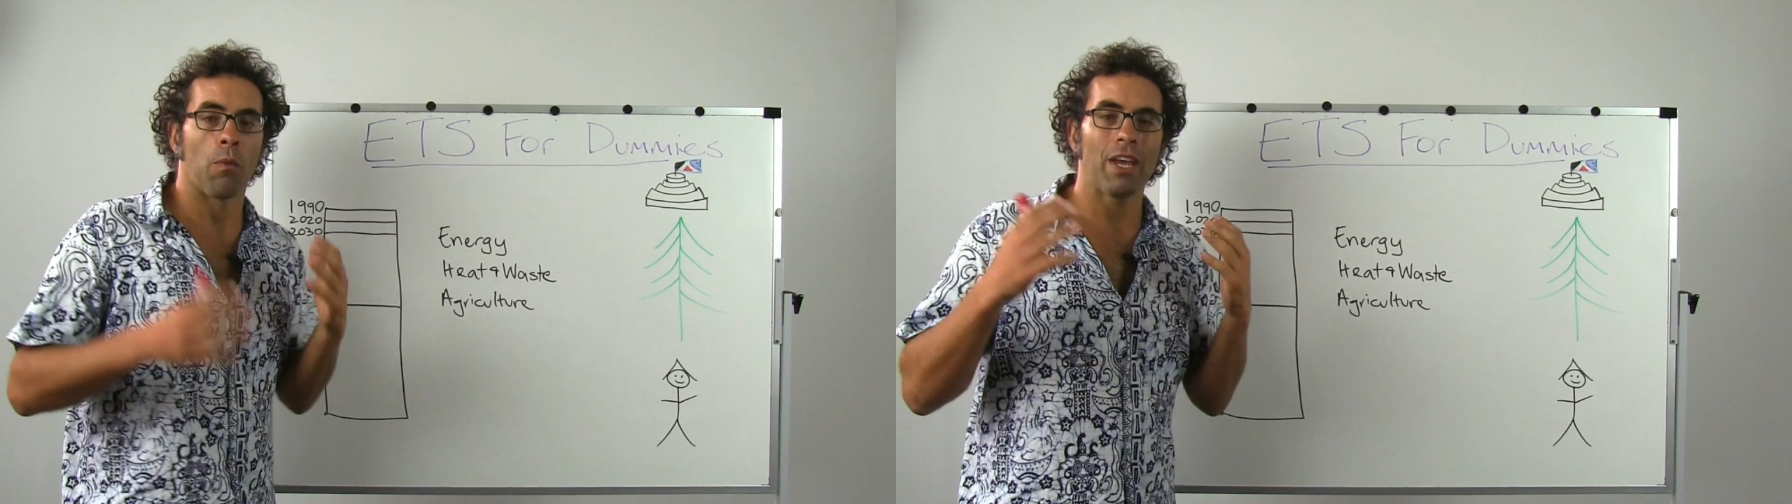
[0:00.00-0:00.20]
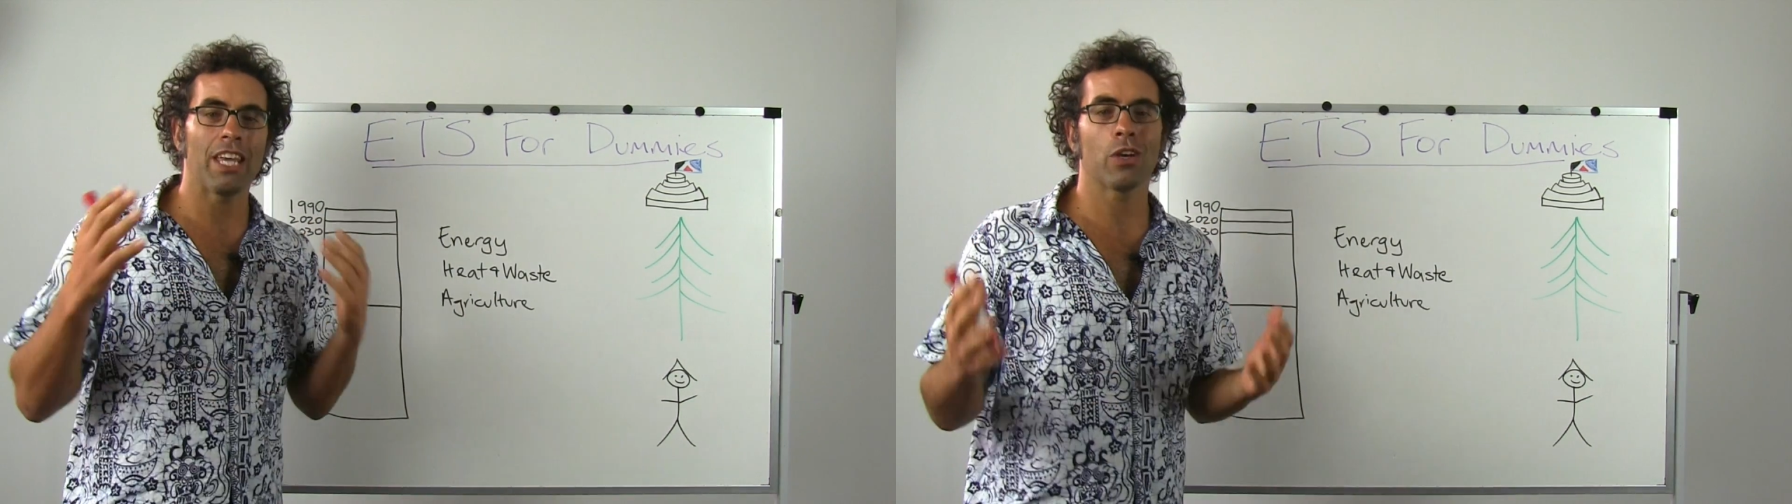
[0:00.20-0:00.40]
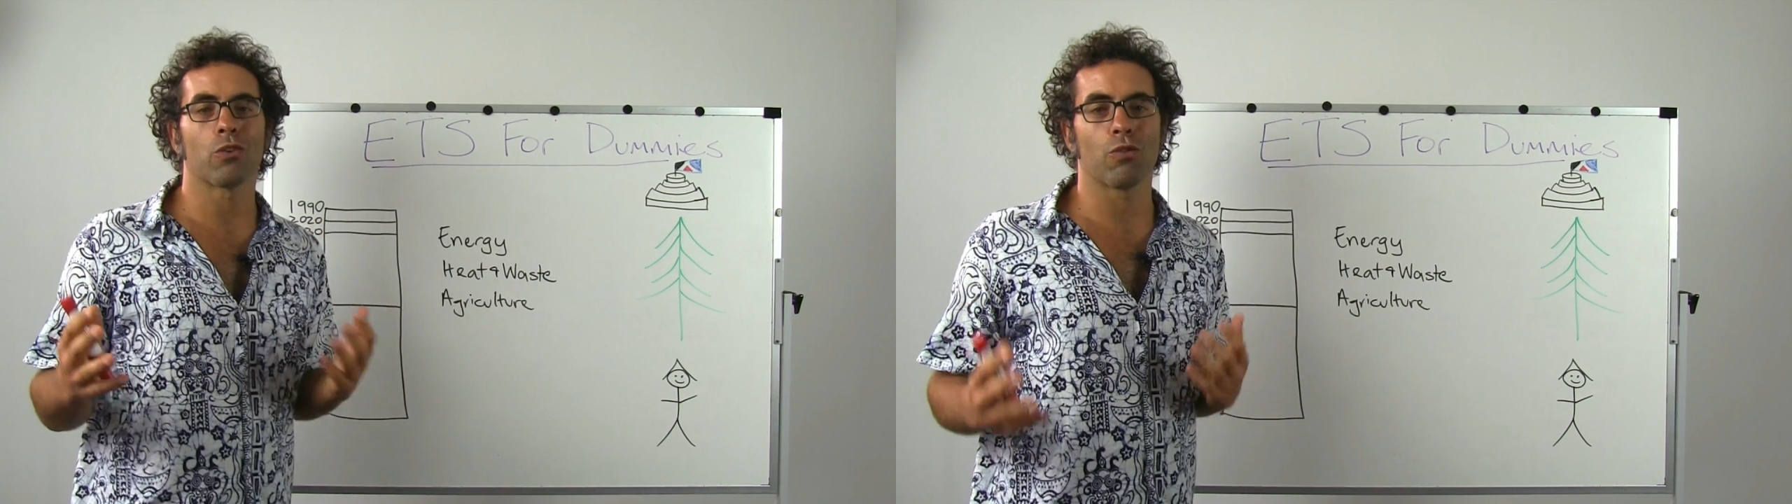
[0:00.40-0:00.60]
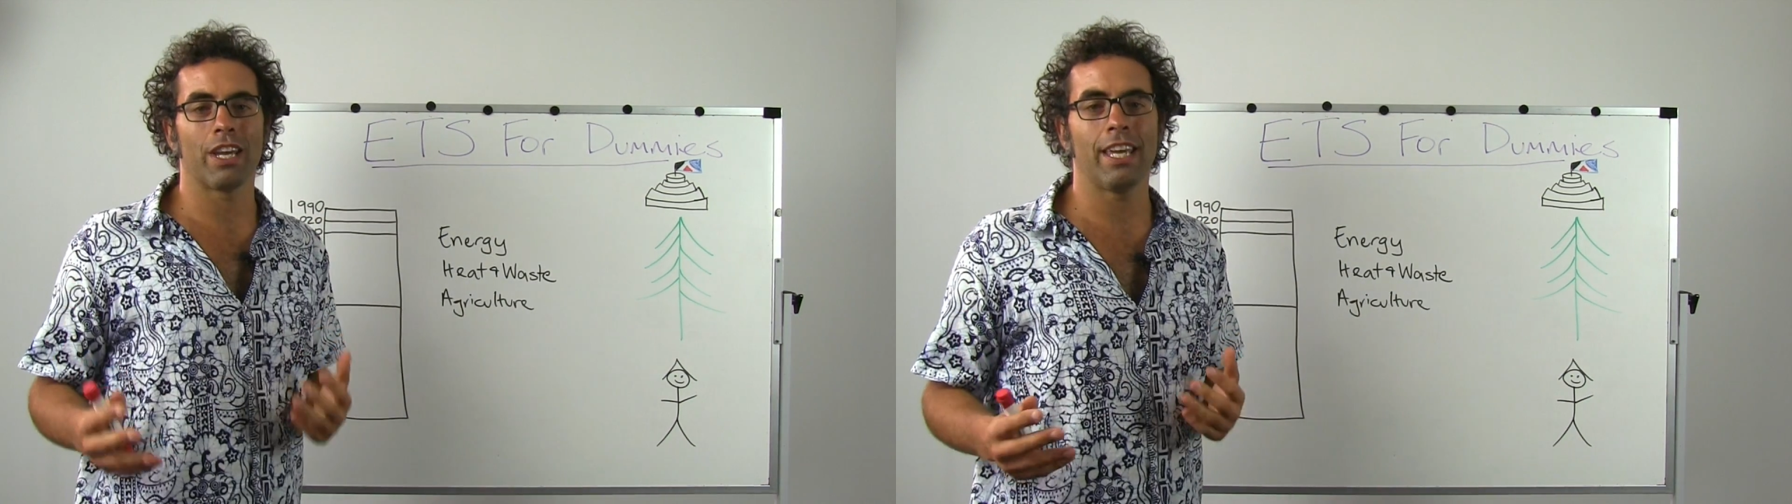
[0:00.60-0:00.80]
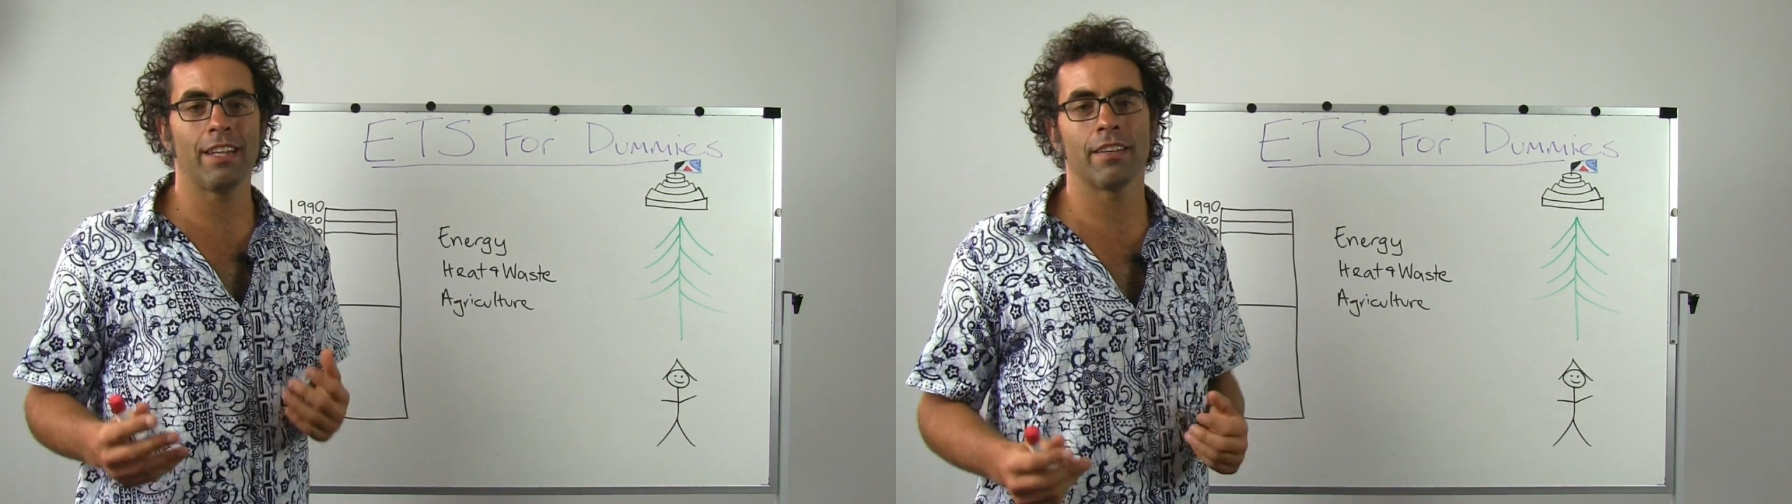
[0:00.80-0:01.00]
we
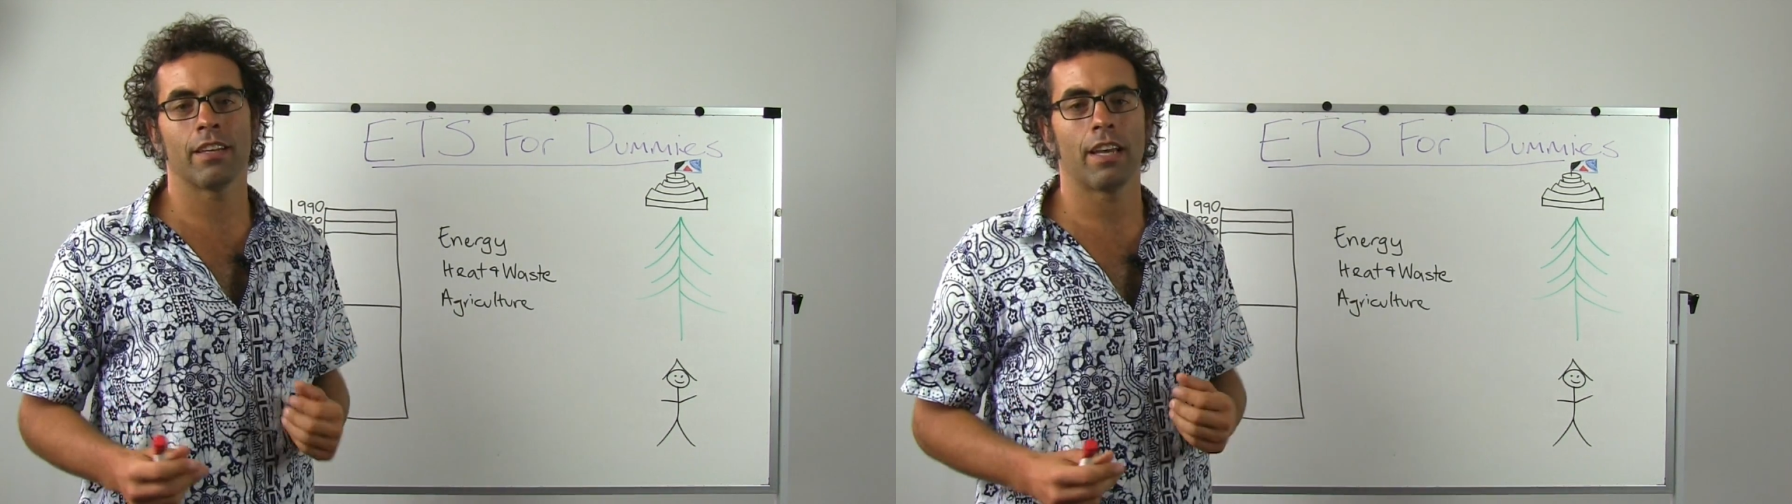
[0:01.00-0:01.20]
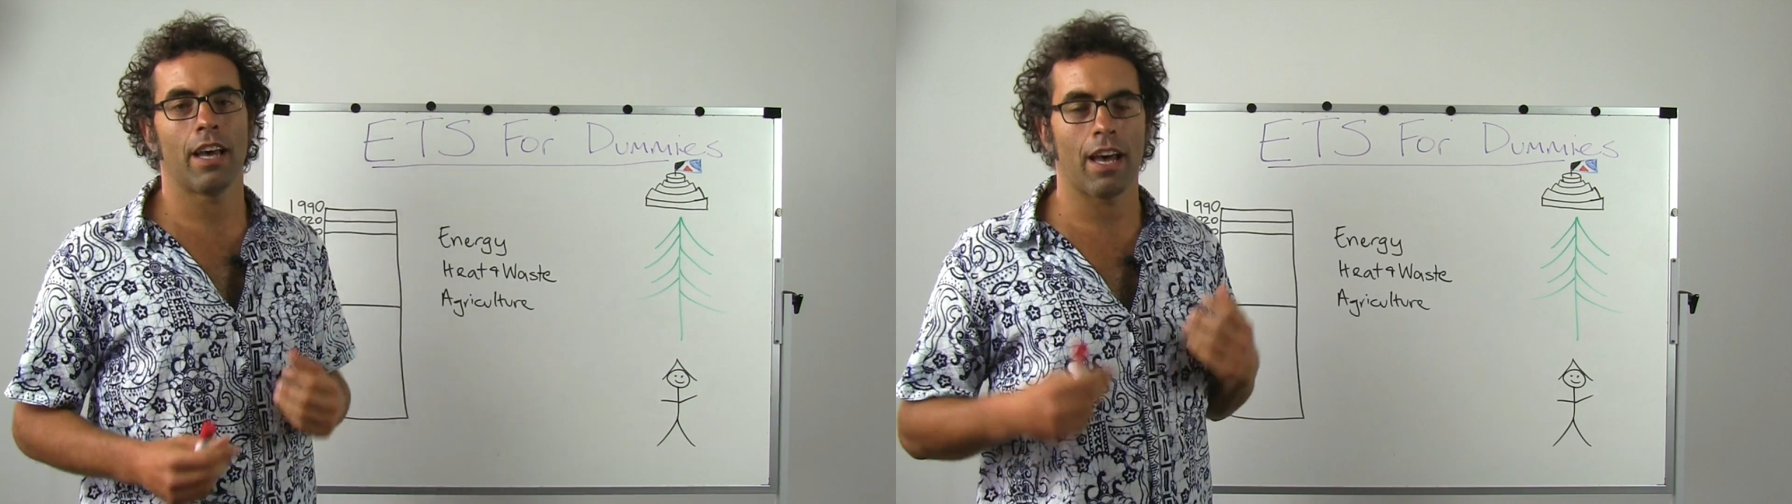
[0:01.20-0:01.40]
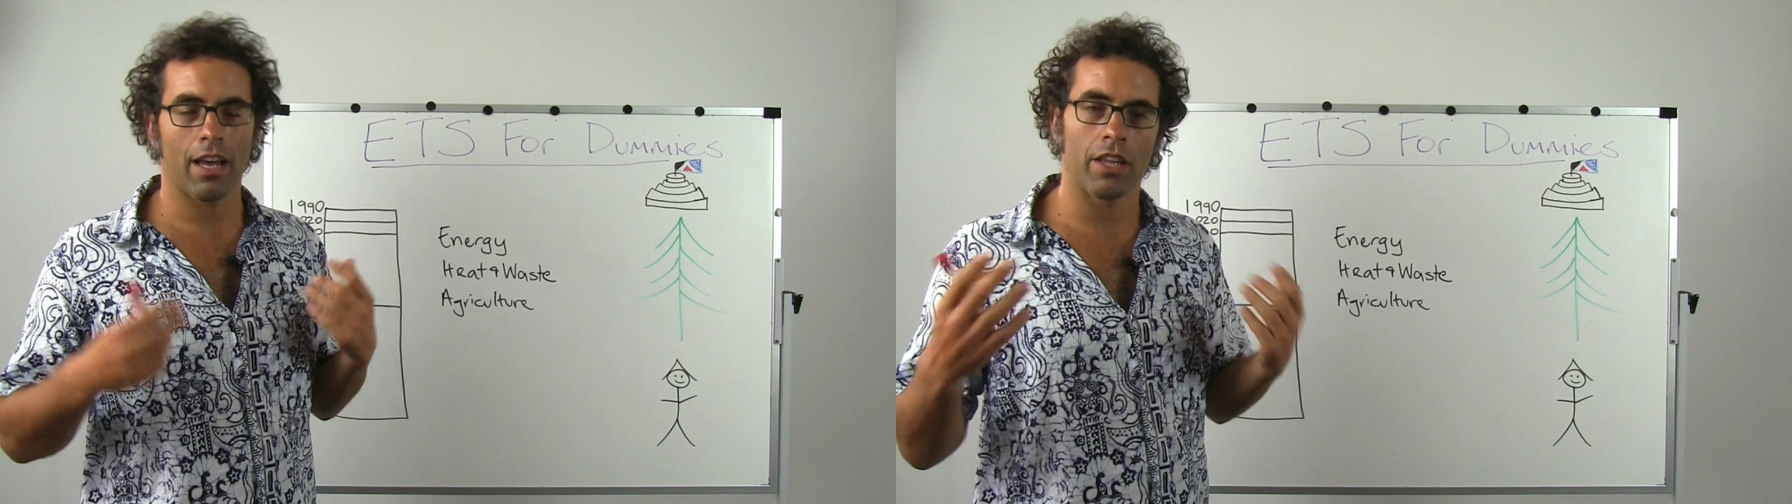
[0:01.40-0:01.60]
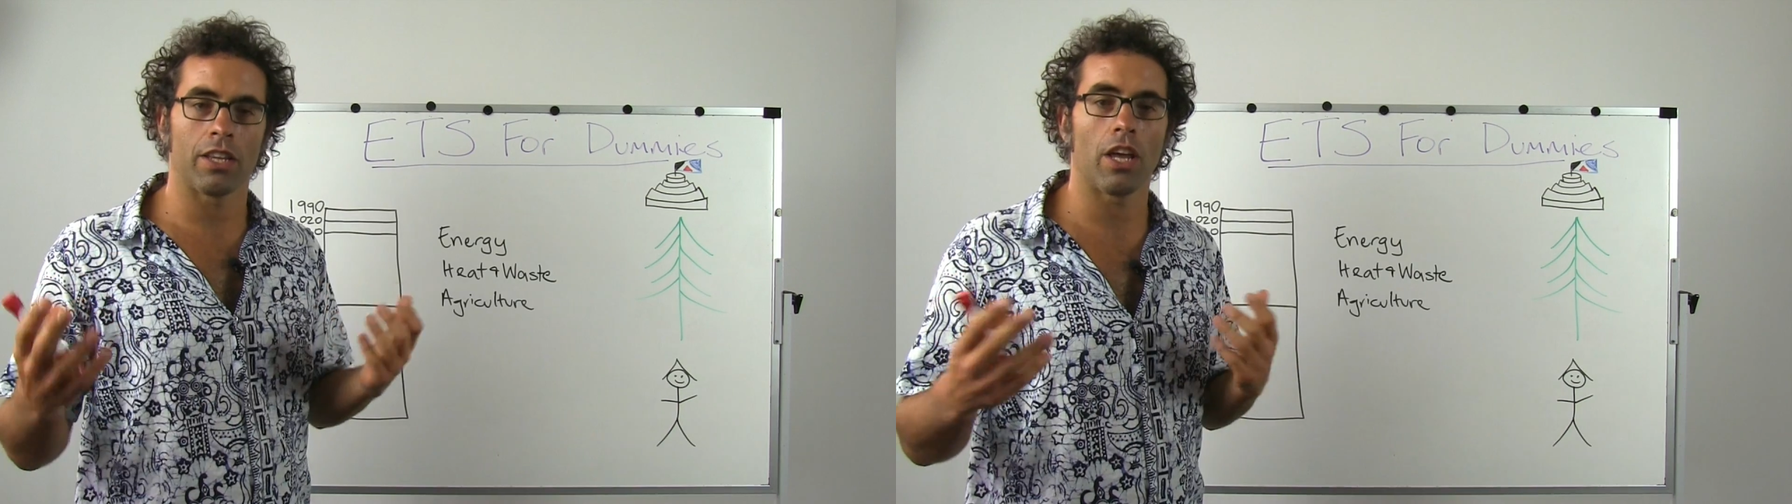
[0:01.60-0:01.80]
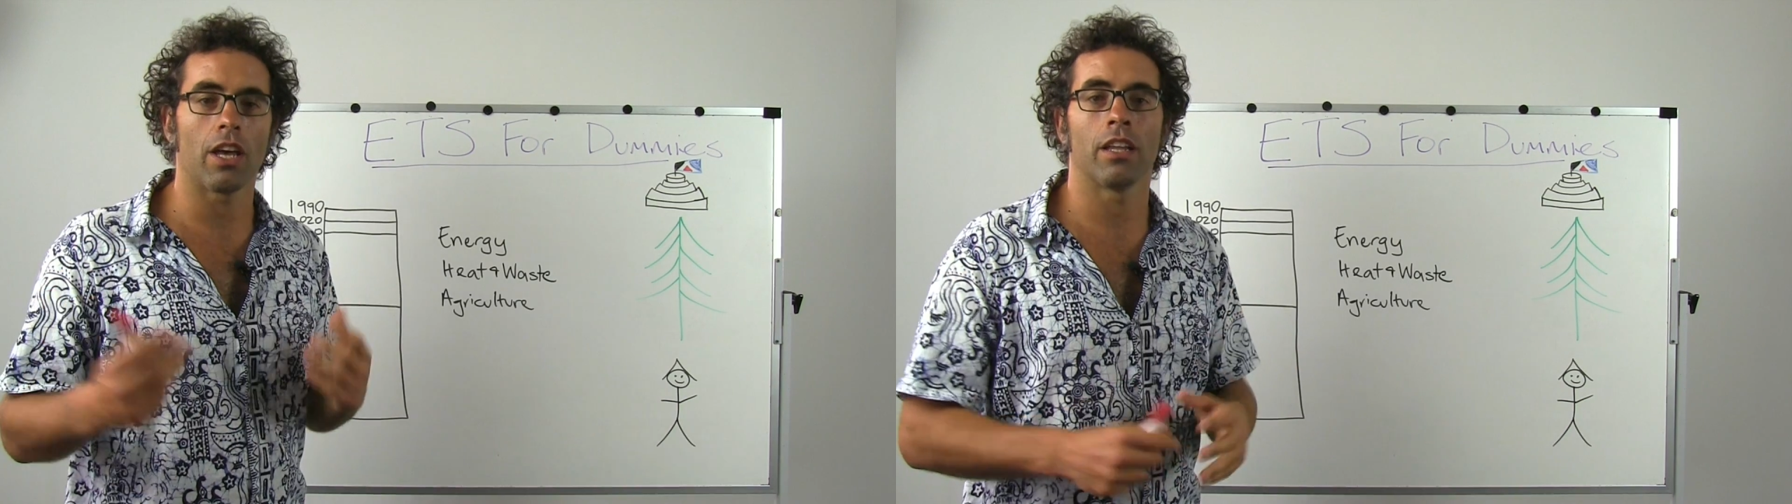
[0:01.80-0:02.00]
agreed in
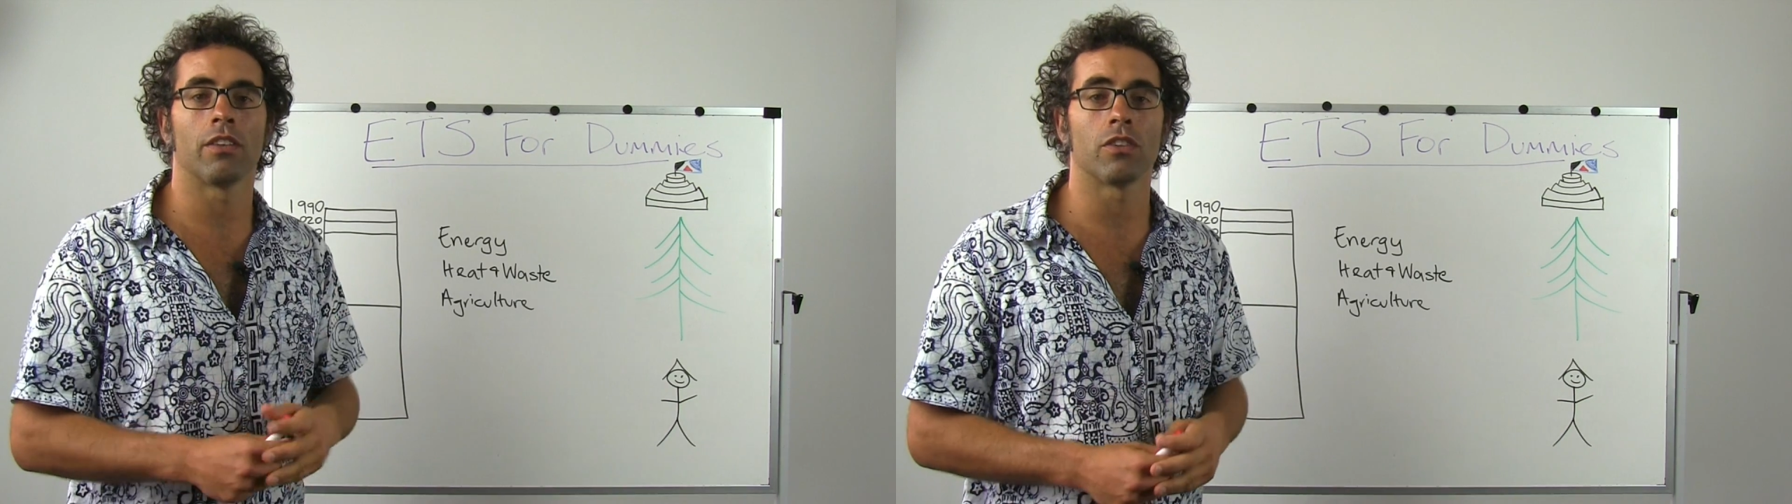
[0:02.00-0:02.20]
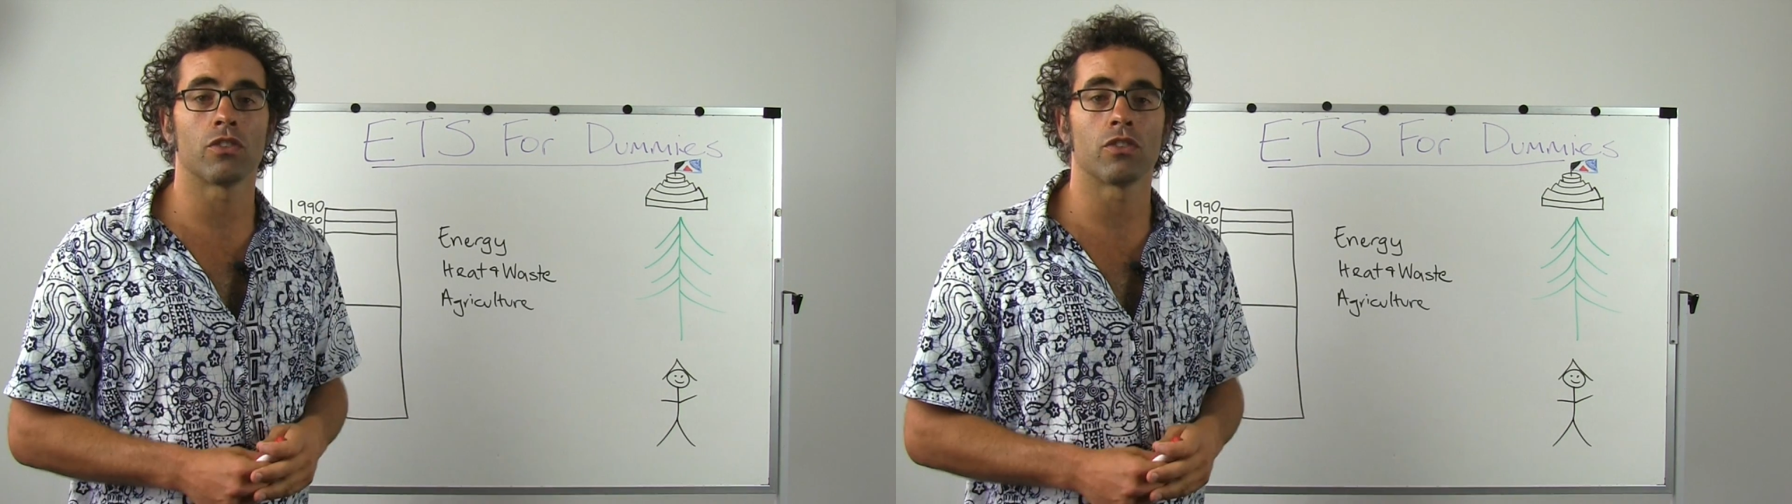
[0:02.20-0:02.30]
the